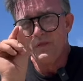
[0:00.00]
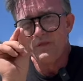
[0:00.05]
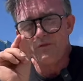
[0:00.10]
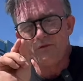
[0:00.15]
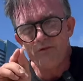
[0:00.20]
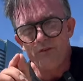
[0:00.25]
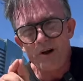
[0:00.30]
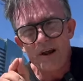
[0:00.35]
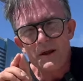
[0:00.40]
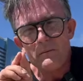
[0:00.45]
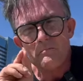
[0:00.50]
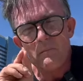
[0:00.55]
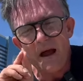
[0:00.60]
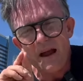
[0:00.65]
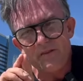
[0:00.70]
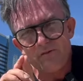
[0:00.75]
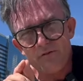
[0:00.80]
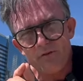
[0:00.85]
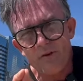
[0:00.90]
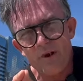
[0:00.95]
frame
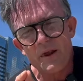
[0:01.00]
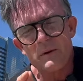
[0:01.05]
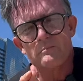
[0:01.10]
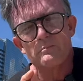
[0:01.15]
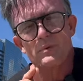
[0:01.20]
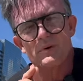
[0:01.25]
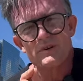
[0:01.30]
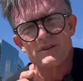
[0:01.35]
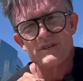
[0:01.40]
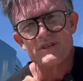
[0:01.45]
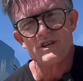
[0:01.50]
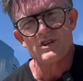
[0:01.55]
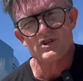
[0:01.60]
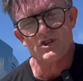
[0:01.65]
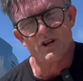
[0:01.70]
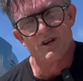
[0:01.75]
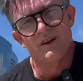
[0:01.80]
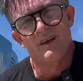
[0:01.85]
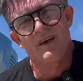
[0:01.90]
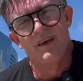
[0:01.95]
by frame
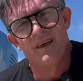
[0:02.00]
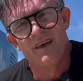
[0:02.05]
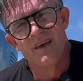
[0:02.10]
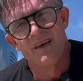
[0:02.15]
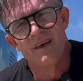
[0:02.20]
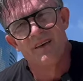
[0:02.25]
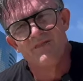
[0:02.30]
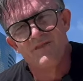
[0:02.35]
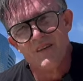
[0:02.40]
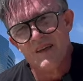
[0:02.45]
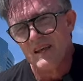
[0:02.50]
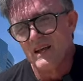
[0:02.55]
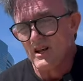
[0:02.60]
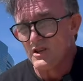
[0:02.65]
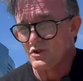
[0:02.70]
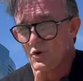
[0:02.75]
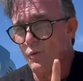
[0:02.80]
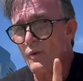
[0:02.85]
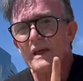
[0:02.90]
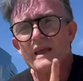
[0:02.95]
precision. Okay.
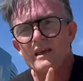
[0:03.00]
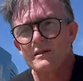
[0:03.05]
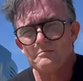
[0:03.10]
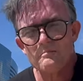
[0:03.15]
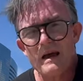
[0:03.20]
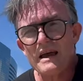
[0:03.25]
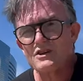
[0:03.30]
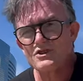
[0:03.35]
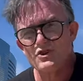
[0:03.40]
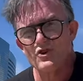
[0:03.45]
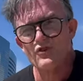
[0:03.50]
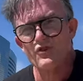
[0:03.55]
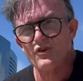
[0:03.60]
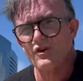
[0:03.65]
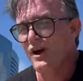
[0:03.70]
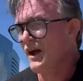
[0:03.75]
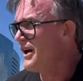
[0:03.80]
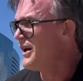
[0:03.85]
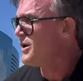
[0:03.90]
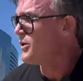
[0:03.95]
So we can measure
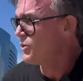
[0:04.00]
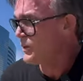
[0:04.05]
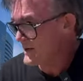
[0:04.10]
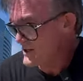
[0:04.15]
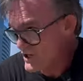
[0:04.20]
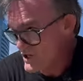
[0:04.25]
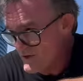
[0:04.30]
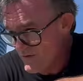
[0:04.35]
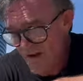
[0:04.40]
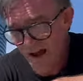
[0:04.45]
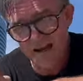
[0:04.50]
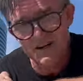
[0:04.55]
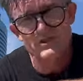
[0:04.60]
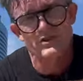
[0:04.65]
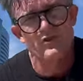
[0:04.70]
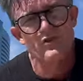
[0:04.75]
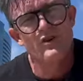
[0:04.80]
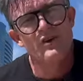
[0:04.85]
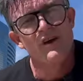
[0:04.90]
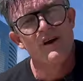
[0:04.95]
which is
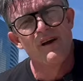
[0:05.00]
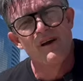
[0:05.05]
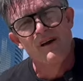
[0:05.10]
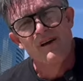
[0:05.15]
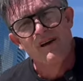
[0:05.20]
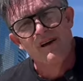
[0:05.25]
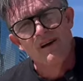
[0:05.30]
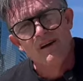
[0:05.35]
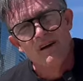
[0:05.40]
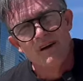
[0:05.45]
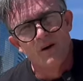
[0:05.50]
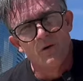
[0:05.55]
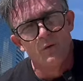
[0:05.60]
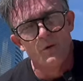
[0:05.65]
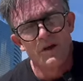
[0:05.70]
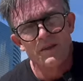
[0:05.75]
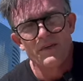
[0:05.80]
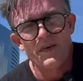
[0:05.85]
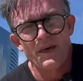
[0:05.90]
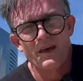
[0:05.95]
faster
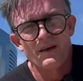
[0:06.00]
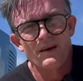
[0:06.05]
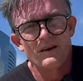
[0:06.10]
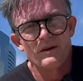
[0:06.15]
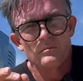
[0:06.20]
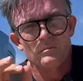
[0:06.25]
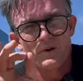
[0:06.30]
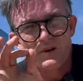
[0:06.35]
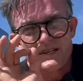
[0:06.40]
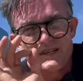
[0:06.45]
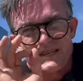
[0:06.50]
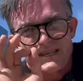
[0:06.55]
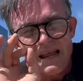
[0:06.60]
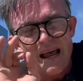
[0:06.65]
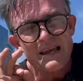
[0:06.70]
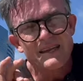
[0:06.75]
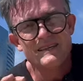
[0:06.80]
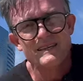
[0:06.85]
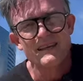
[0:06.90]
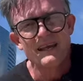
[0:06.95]
with
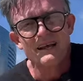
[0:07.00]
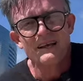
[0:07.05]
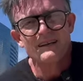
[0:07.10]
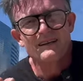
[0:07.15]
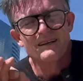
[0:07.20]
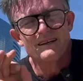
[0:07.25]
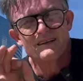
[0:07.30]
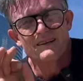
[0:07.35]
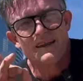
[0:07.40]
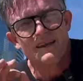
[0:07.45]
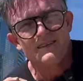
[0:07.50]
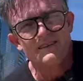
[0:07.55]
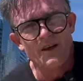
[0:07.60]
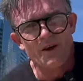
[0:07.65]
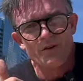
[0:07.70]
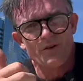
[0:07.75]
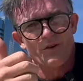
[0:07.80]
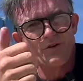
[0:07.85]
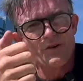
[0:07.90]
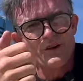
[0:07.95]
precise
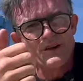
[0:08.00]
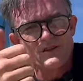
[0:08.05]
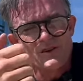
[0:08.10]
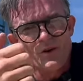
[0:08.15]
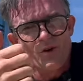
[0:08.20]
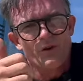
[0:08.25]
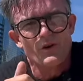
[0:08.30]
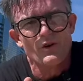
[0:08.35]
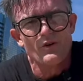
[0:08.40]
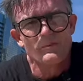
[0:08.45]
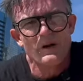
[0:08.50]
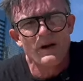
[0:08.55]
detail. There is no human